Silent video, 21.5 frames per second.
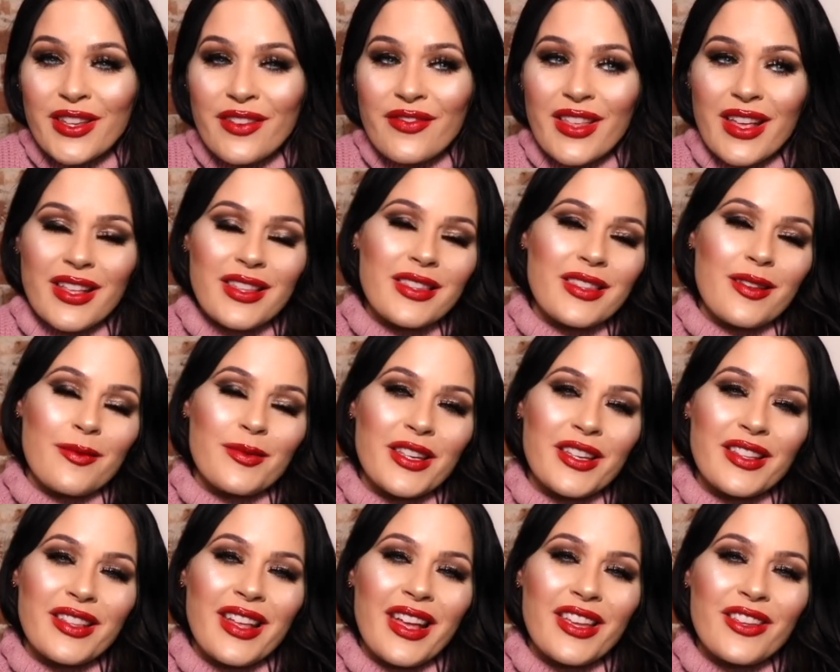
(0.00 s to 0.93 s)
if that's
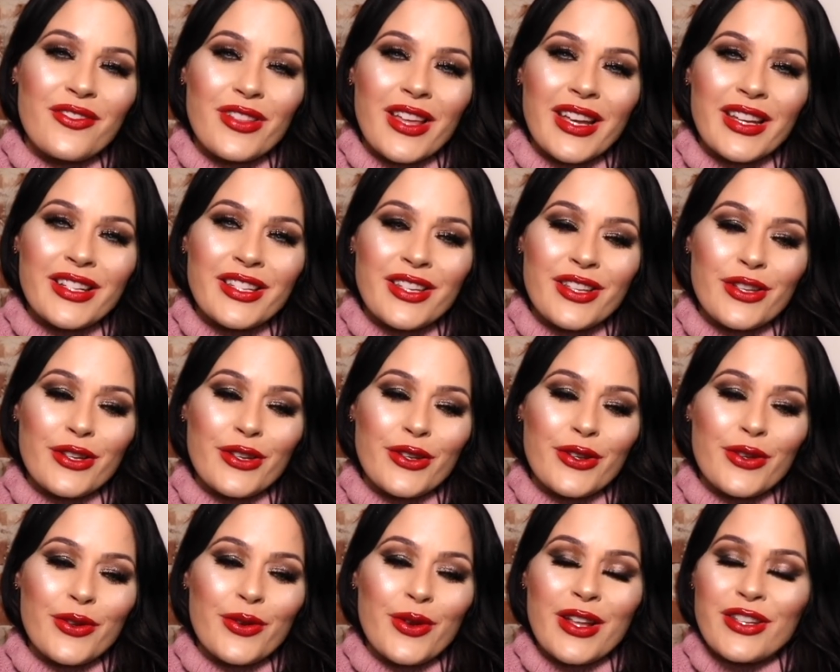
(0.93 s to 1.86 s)
something that you like to
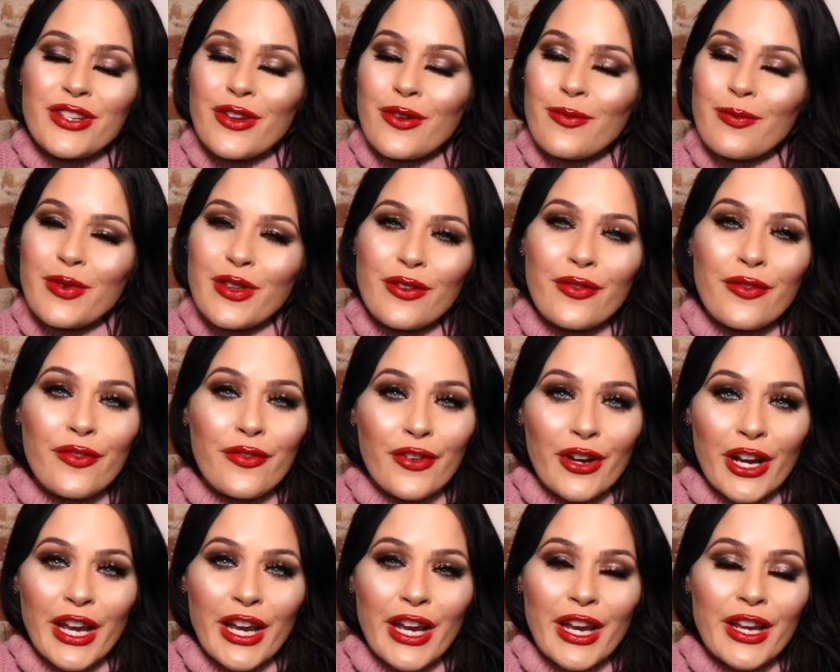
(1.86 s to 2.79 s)
do. Don't be
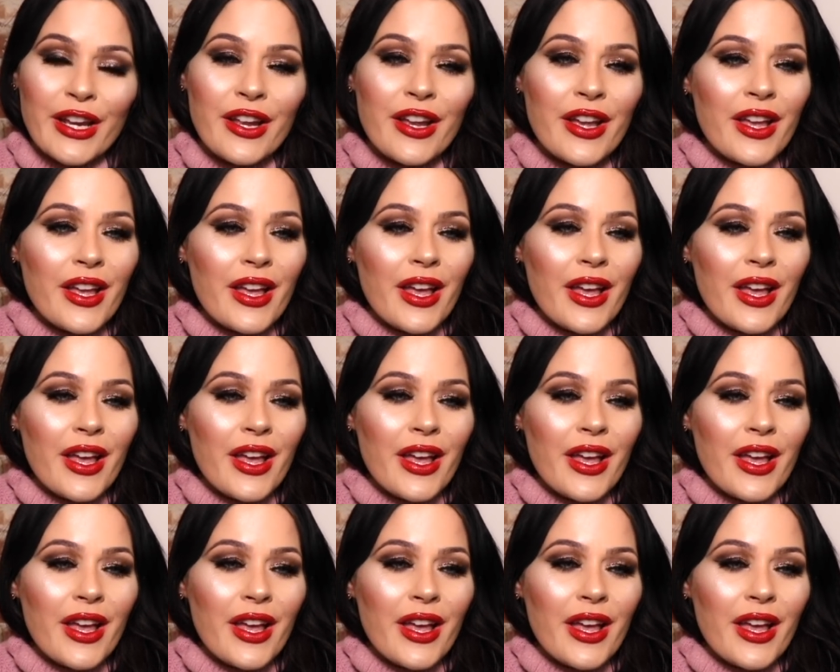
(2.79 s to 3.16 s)
afraid.